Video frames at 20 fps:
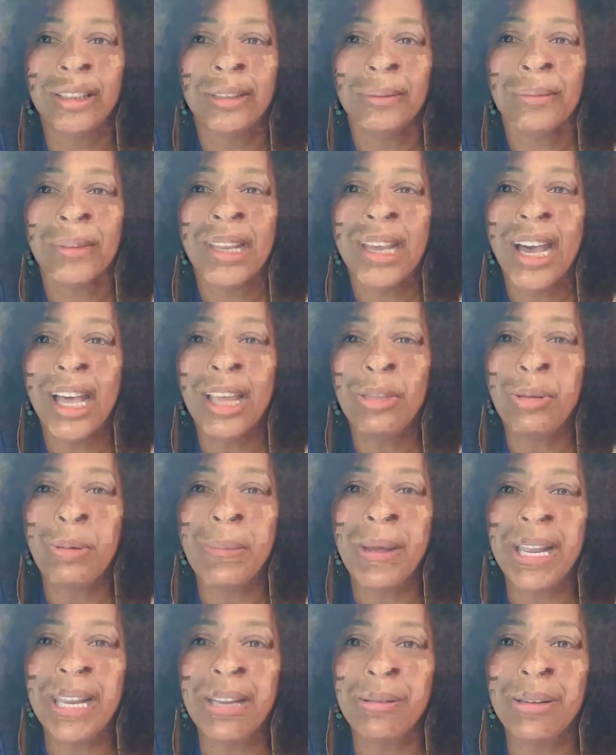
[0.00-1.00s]
I threw my
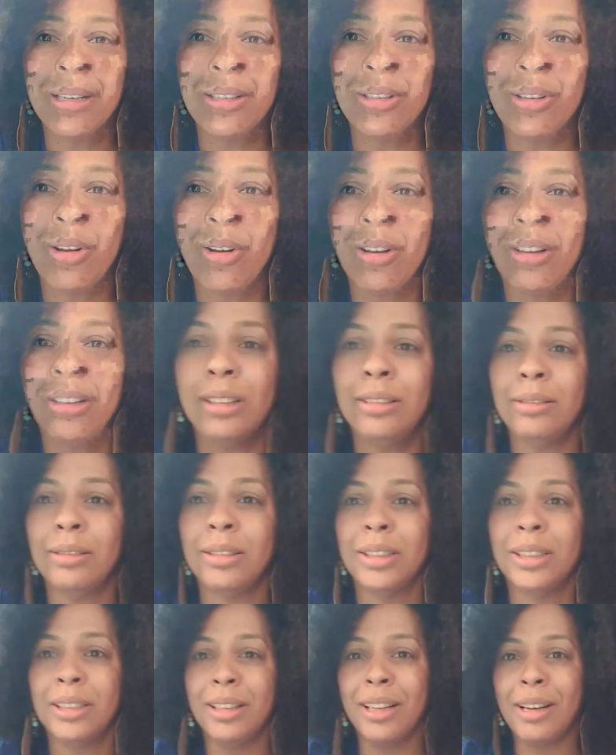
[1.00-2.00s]
earrings on.
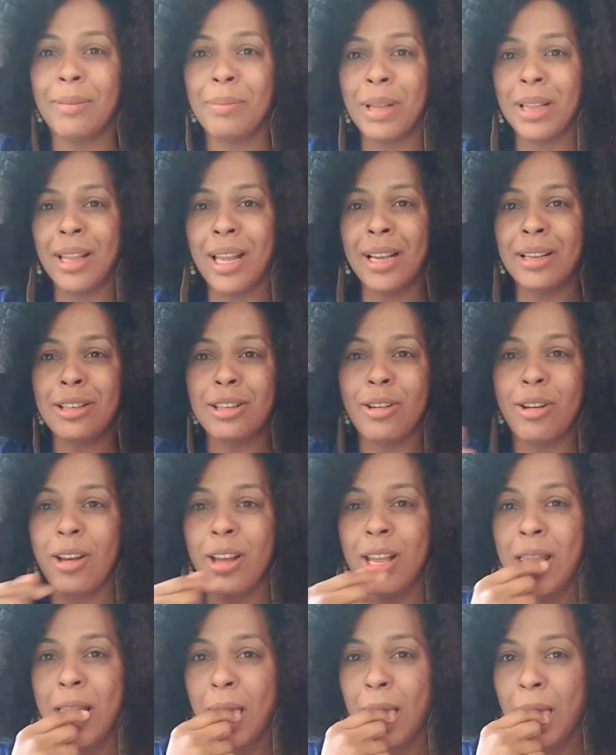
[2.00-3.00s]
I got my lights on.
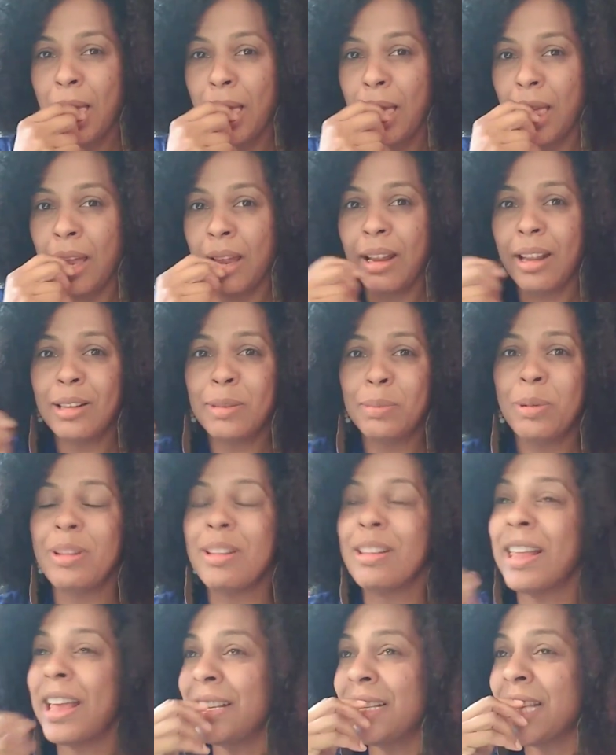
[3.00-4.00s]
It's pretty
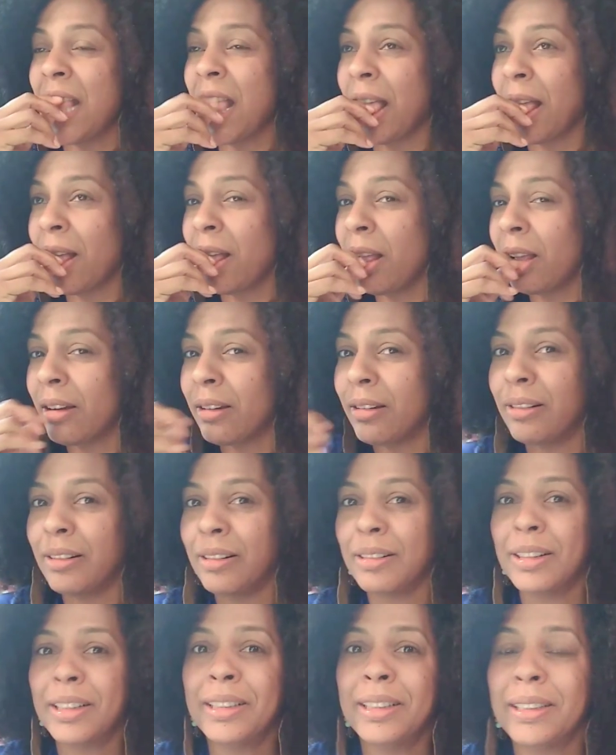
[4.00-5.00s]
nice in here.
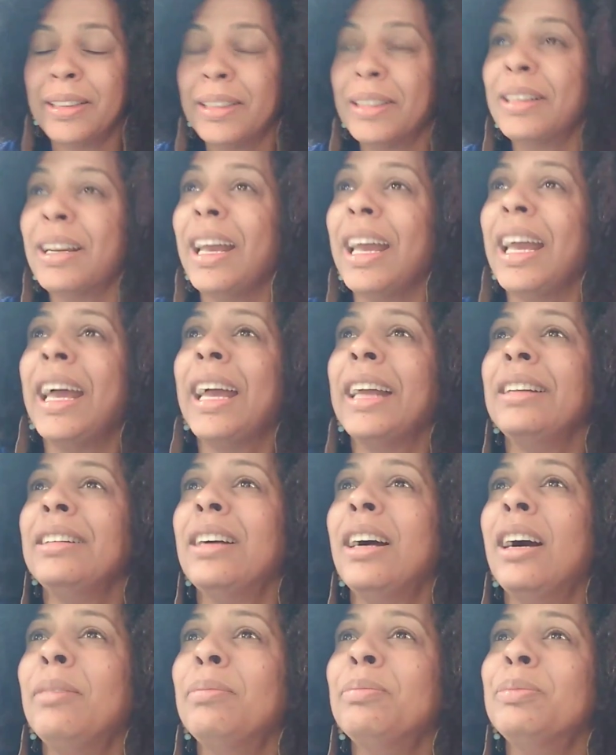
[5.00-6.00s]
And
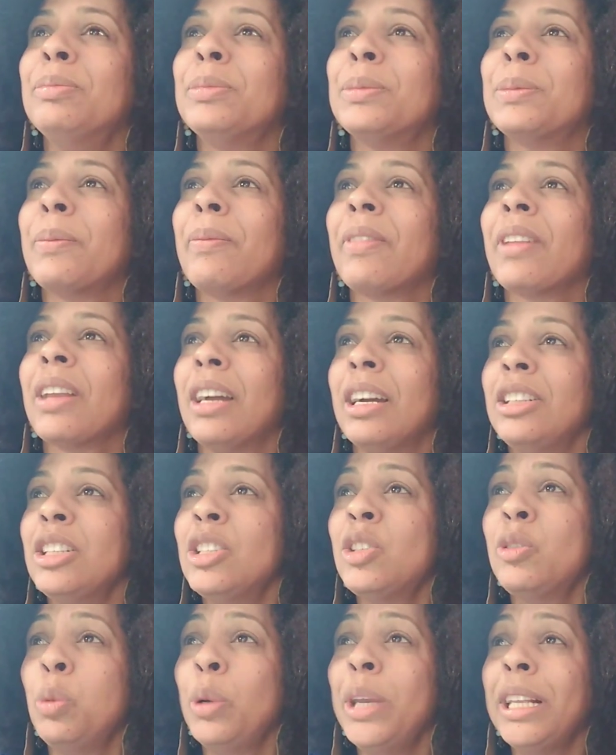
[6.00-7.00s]
I just
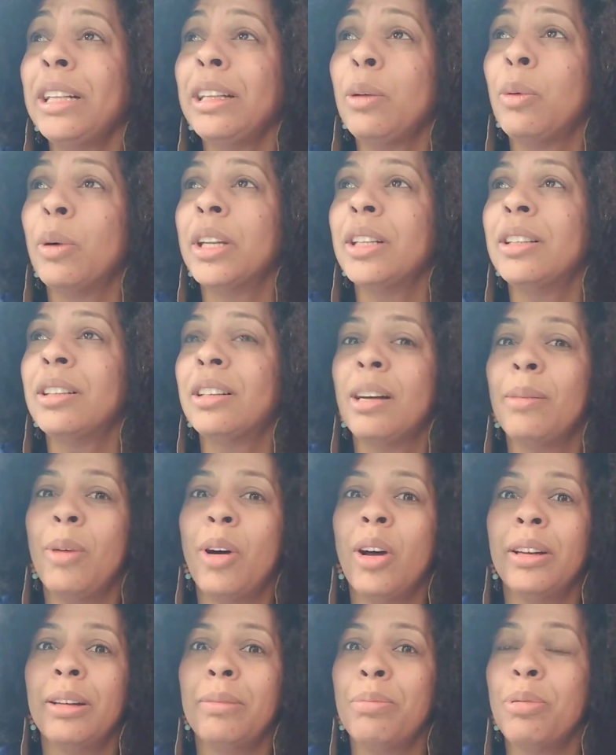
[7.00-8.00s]
quickly wanted to come on
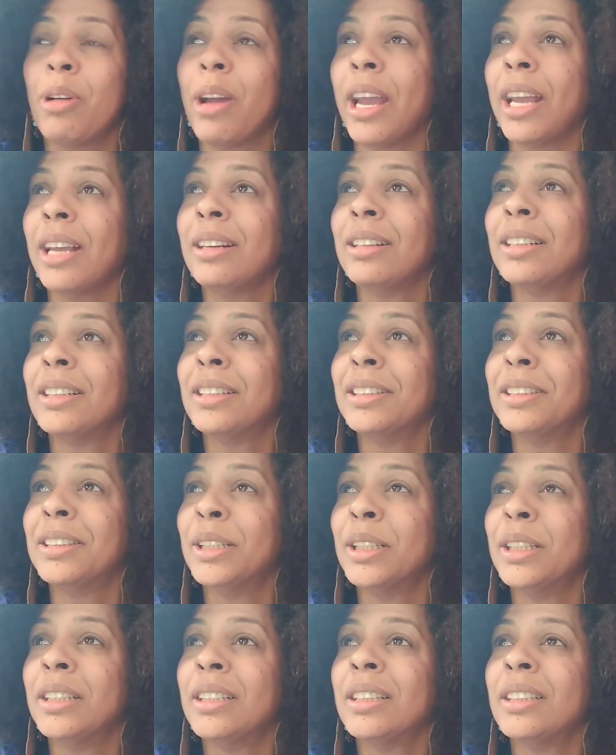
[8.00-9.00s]
and pray.
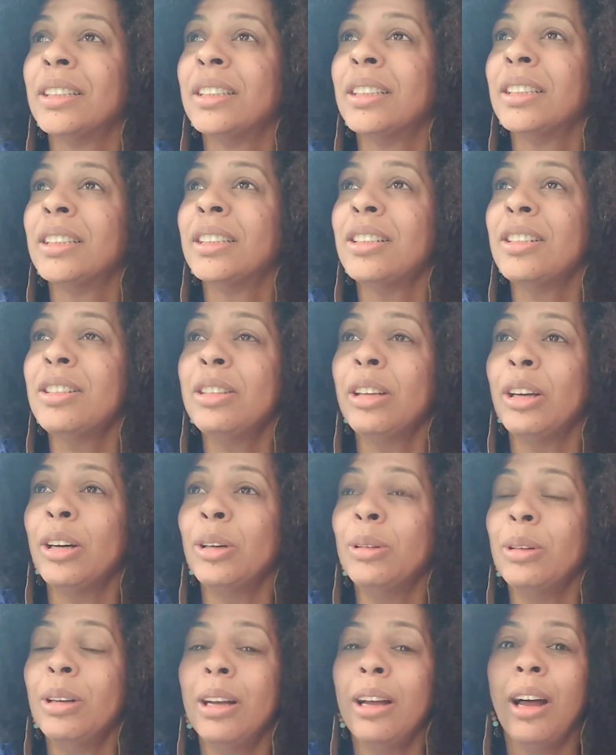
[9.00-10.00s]
So
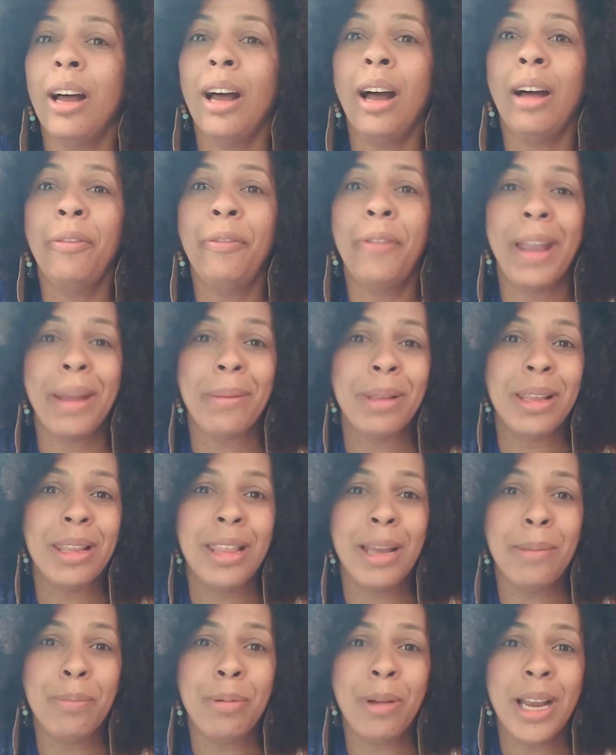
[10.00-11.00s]
a family
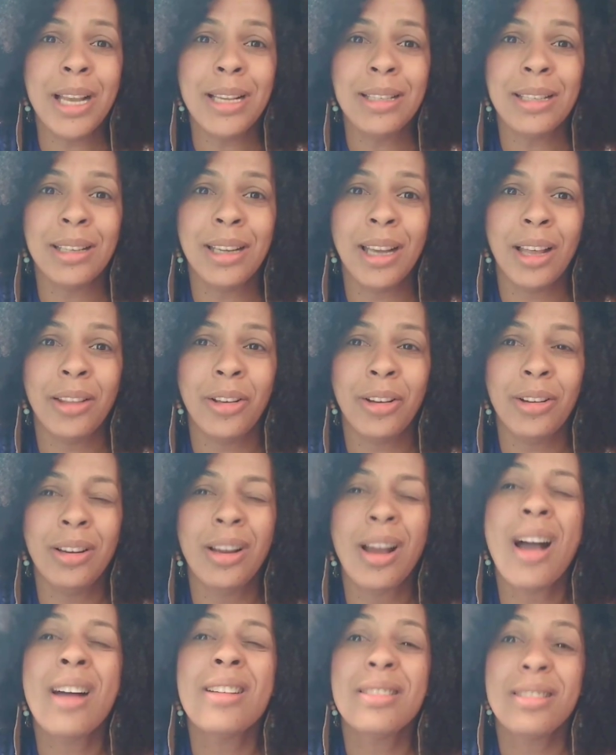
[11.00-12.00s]
that prays together
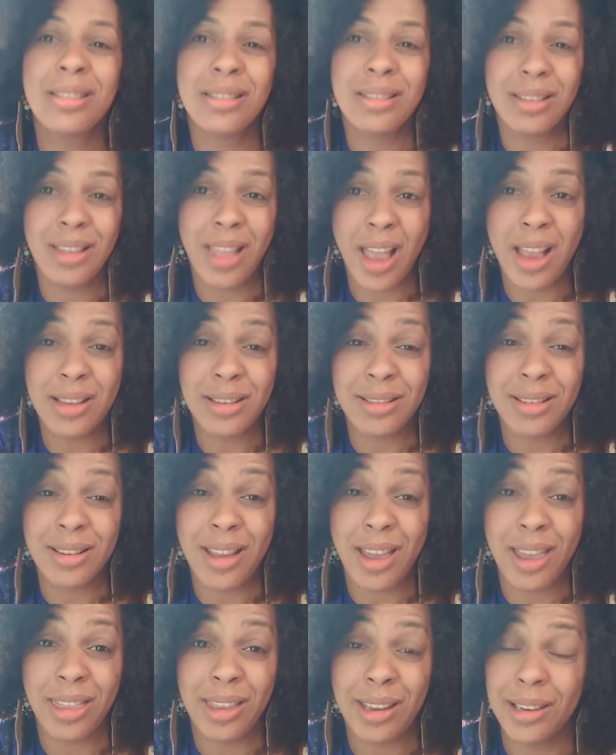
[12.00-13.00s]
slays
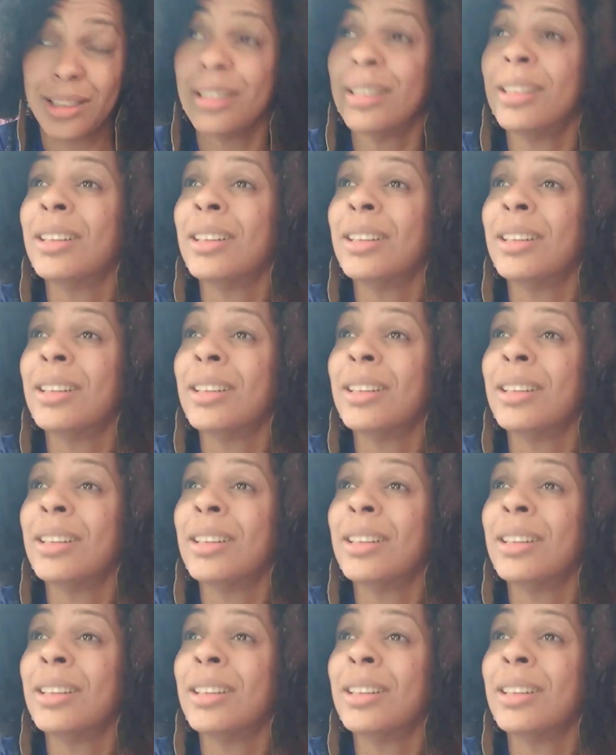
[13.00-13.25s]
together.